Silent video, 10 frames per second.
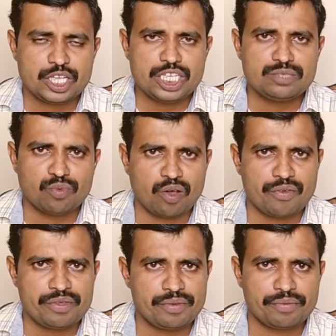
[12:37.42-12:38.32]
is
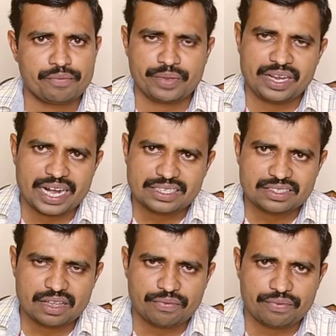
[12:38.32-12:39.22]
Movavi free and
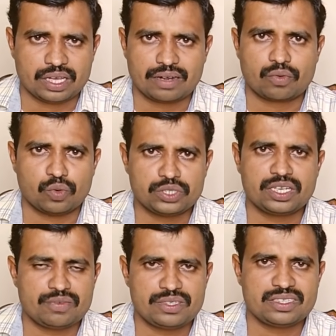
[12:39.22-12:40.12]
safe? The
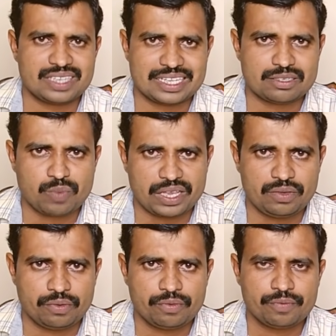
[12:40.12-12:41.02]
question which is raised by
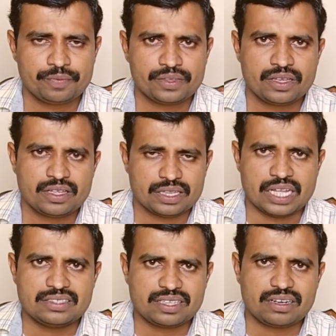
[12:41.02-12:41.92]
you,
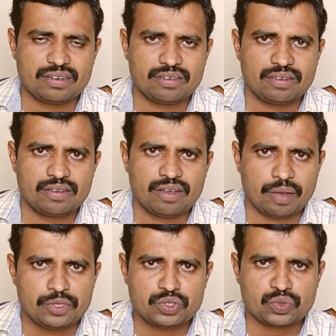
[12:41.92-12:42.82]
the answer
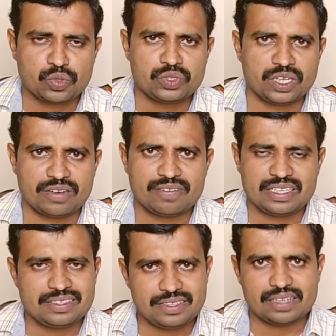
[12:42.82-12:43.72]
of this question
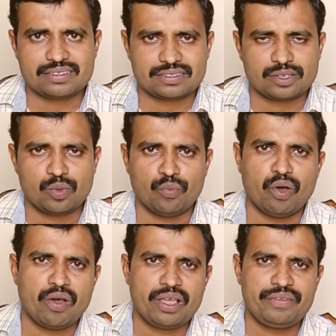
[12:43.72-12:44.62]
is yes,
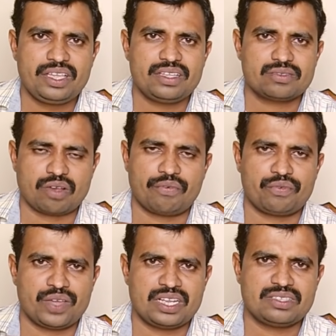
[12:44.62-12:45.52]
Movavi
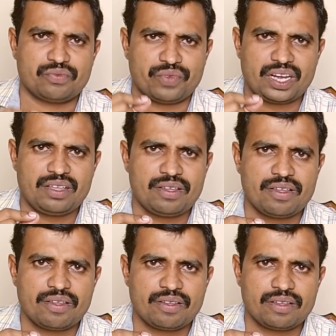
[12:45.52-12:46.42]
software is very
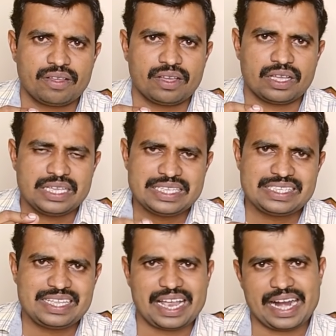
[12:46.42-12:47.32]

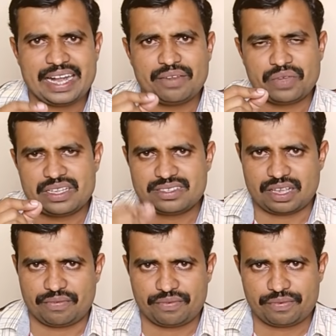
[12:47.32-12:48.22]
easy and very
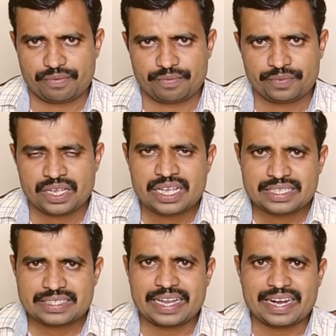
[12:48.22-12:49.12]
safe.
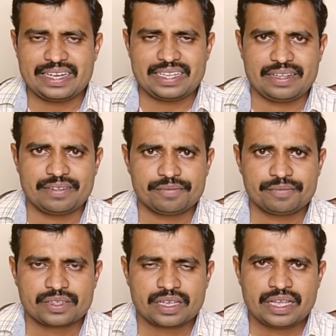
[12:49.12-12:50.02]
Second thing,
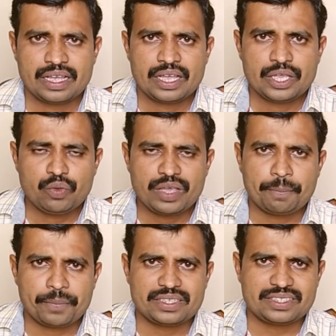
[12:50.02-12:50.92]
you
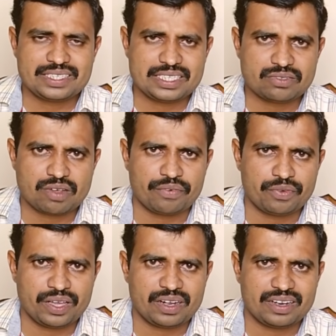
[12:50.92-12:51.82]
can purchase this
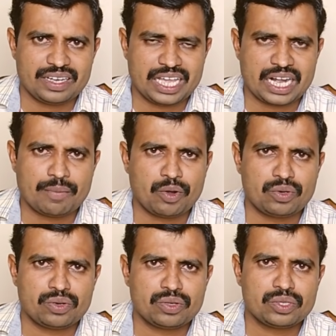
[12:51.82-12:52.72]
software near
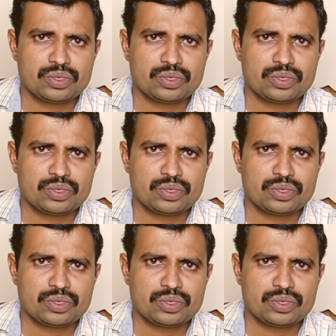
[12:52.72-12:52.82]
about